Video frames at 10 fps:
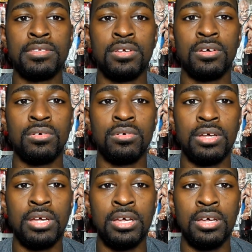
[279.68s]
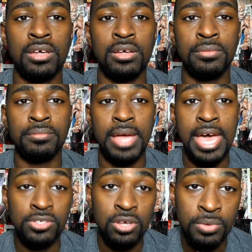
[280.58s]
So,
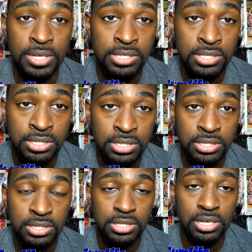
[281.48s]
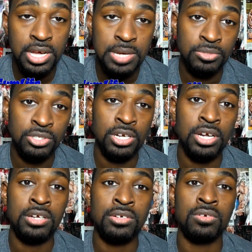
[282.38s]
um, as always I'm
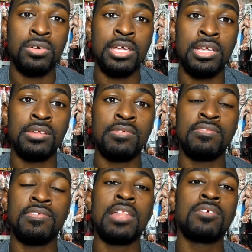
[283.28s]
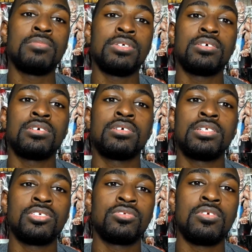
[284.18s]
Char. Go ahead and follow me
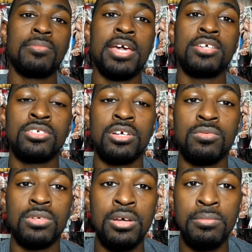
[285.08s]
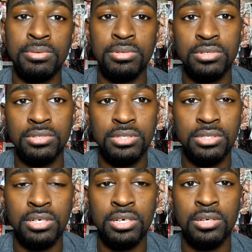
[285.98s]
on Instagram at CharOneUp.
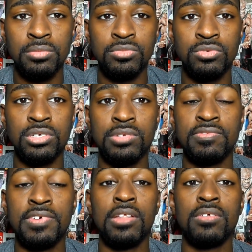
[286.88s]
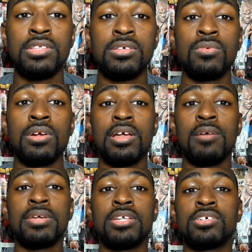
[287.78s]
Um, you can follow the
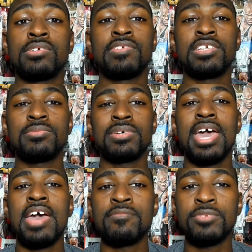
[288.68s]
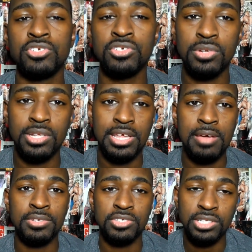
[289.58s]
workout page on Facebook. I haven't been showing
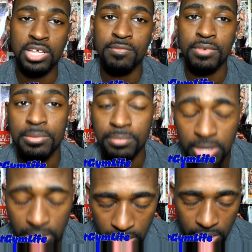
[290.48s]
it that much love, but I'm